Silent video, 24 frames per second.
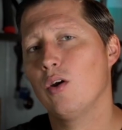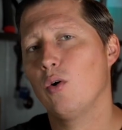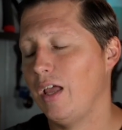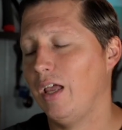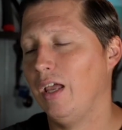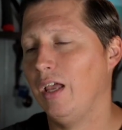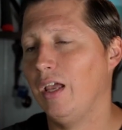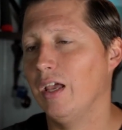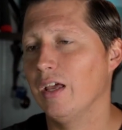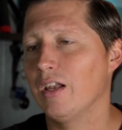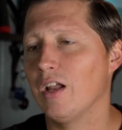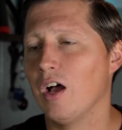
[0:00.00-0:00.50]

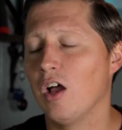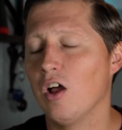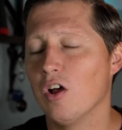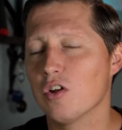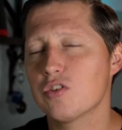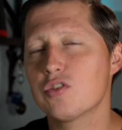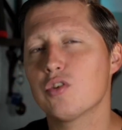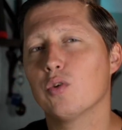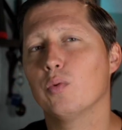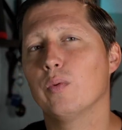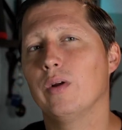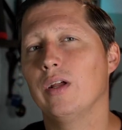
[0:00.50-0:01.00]
And I
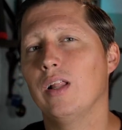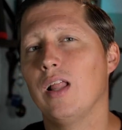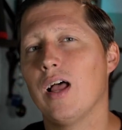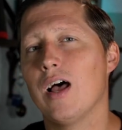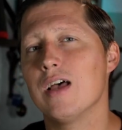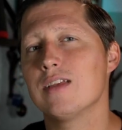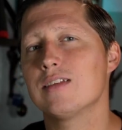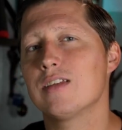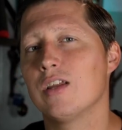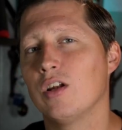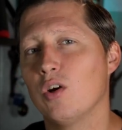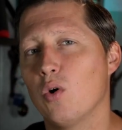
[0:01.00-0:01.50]
also
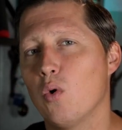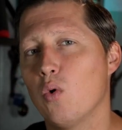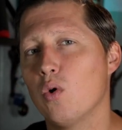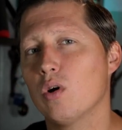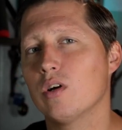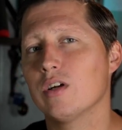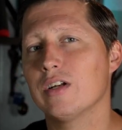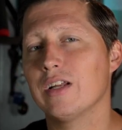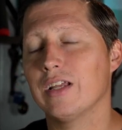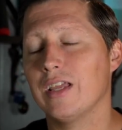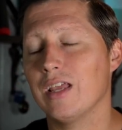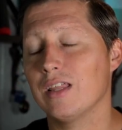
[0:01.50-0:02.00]
realized in
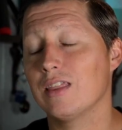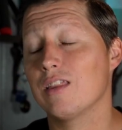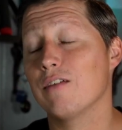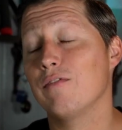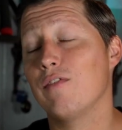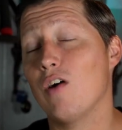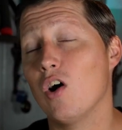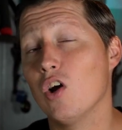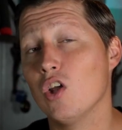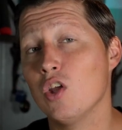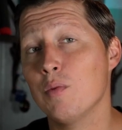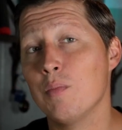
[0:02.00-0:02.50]
order to get the
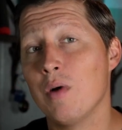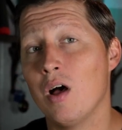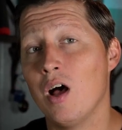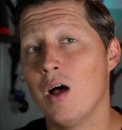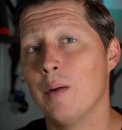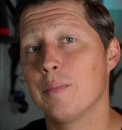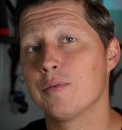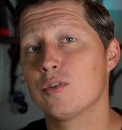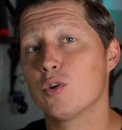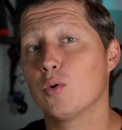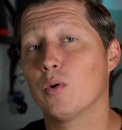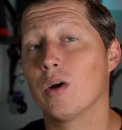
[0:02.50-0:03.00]
volume
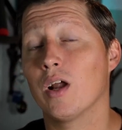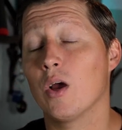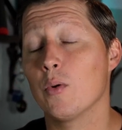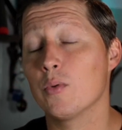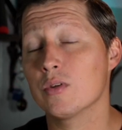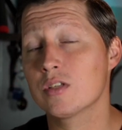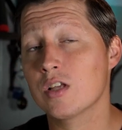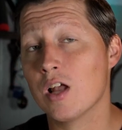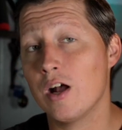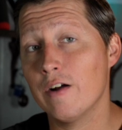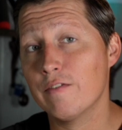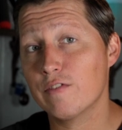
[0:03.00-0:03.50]
up to where I
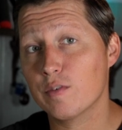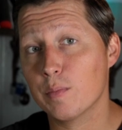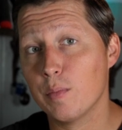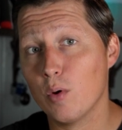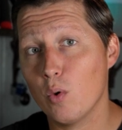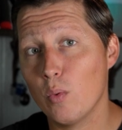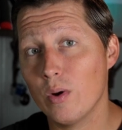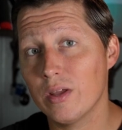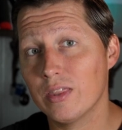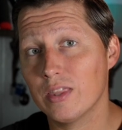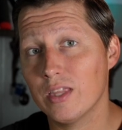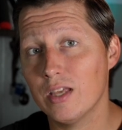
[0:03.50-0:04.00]
was comfortable
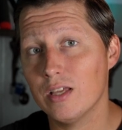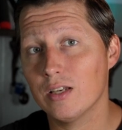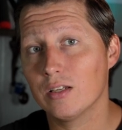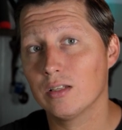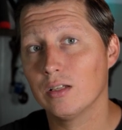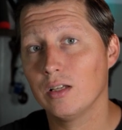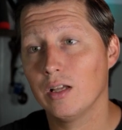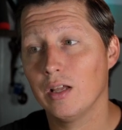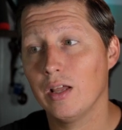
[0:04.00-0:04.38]
with it,